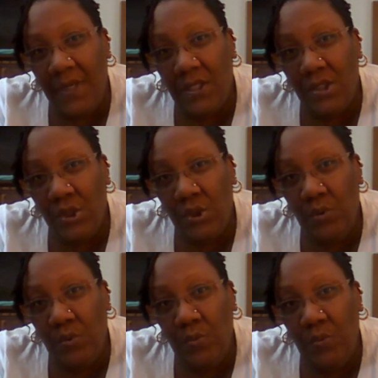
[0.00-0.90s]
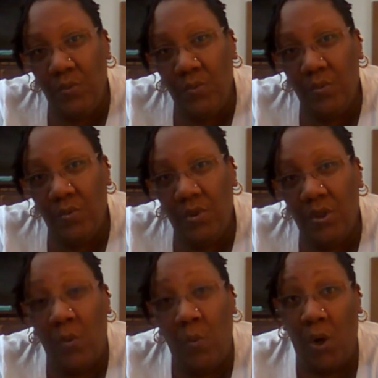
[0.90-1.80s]
into
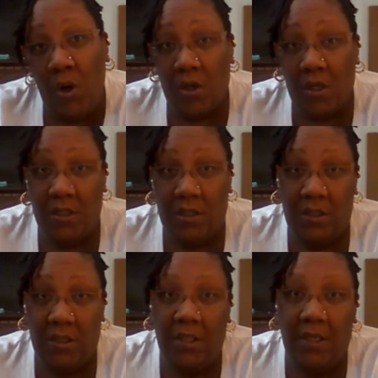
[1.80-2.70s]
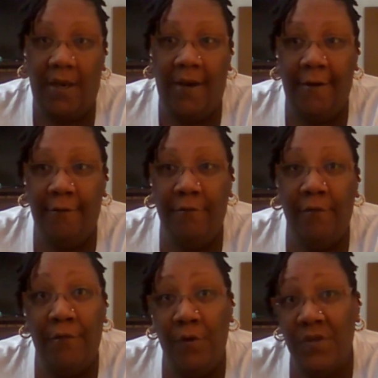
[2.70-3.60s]
the works of
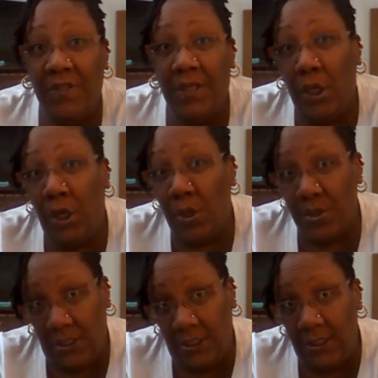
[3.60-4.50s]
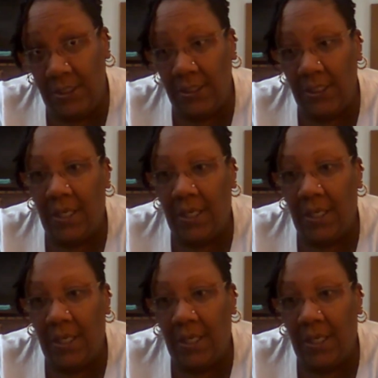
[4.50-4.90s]
reversing curses.